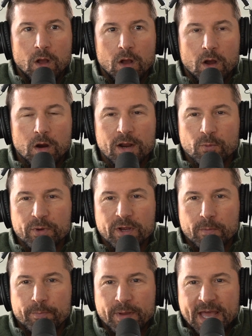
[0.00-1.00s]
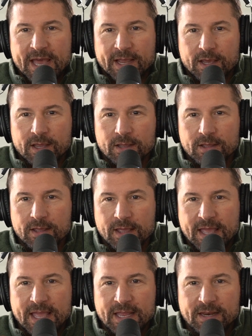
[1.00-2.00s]
All right, we are back,
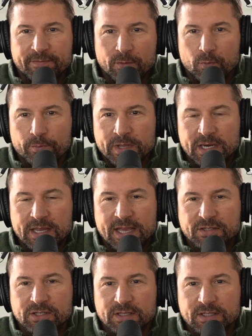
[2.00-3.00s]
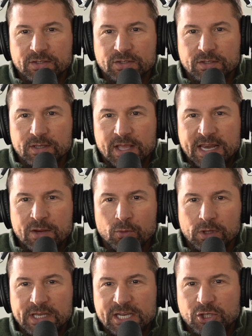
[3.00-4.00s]
and I've been meaning to ask you this. Any
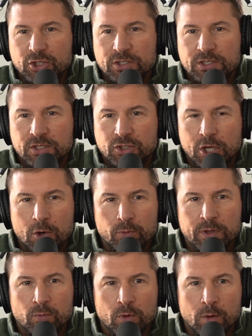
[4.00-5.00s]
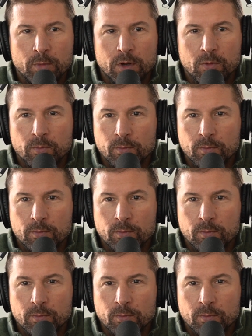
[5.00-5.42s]
relation to Tony Romo?